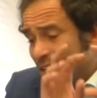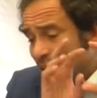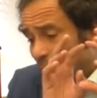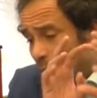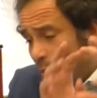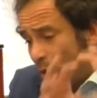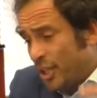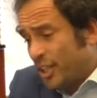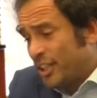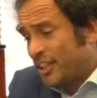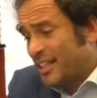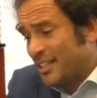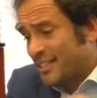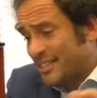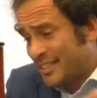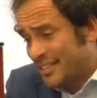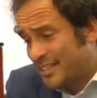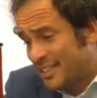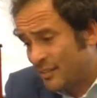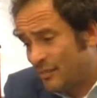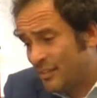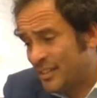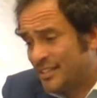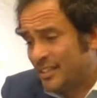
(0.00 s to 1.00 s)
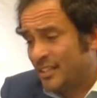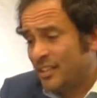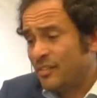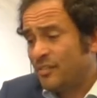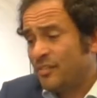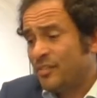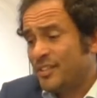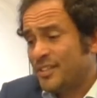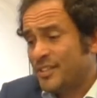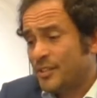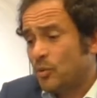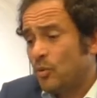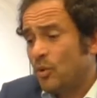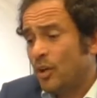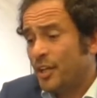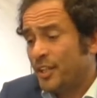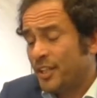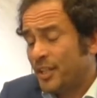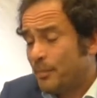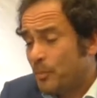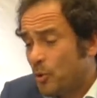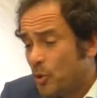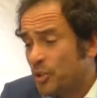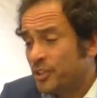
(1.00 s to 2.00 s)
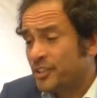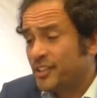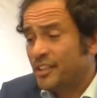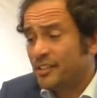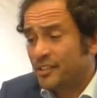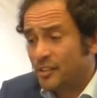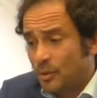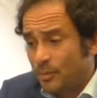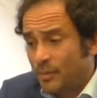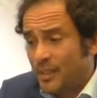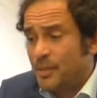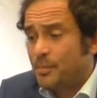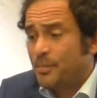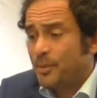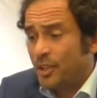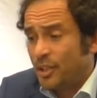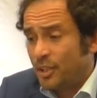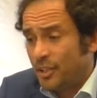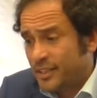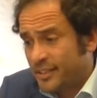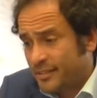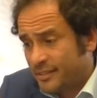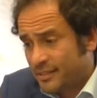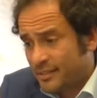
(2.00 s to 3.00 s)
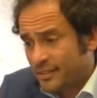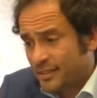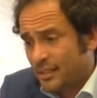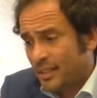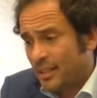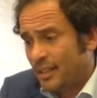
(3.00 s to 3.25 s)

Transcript: Workers and civil servants who are reported to be part